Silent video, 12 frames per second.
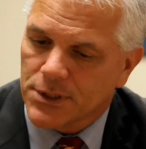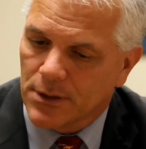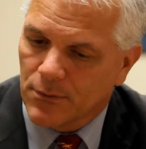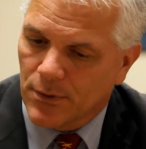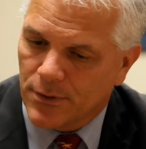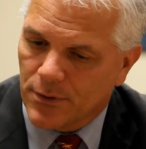
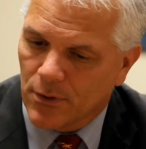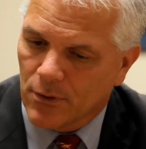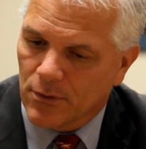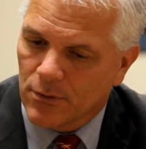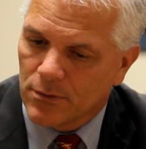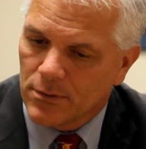sit with
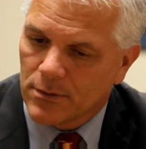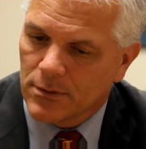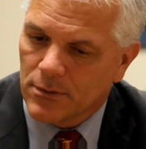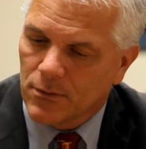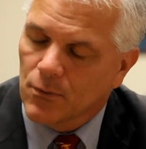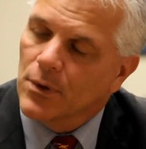her,
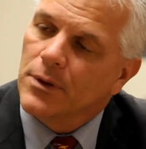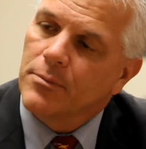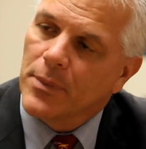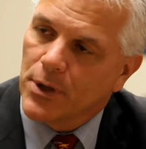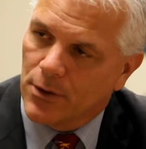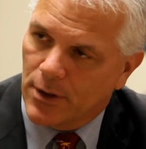with me,